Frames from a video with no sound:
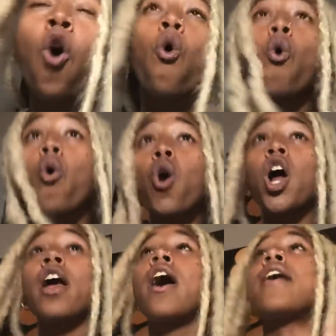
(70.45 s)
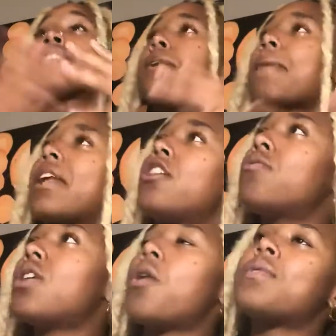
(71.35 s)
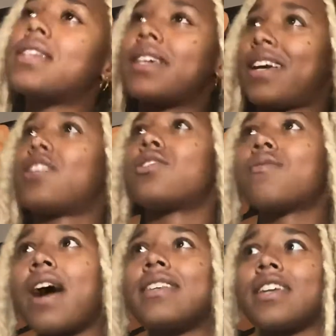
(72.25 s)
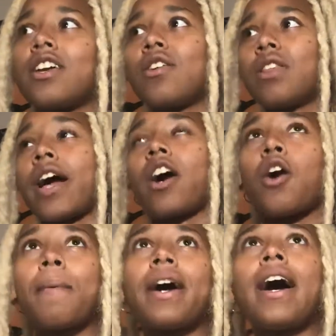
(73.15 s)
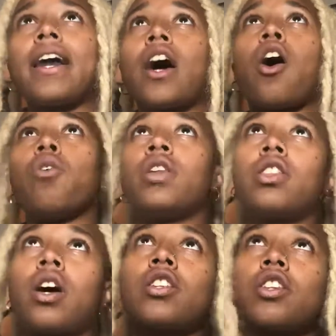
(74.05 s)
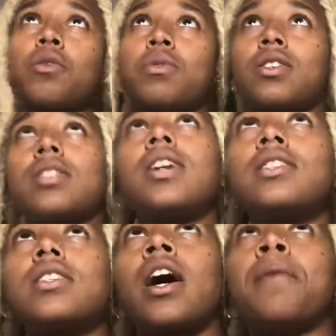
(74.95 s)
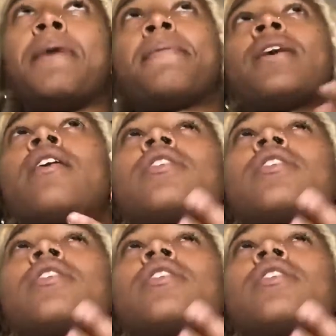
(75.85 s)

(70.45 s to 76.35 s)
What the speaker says: Or somebody you know is a Cancer rising. You're like, oh my God, I only thought that there was a sun sign. Maybe I only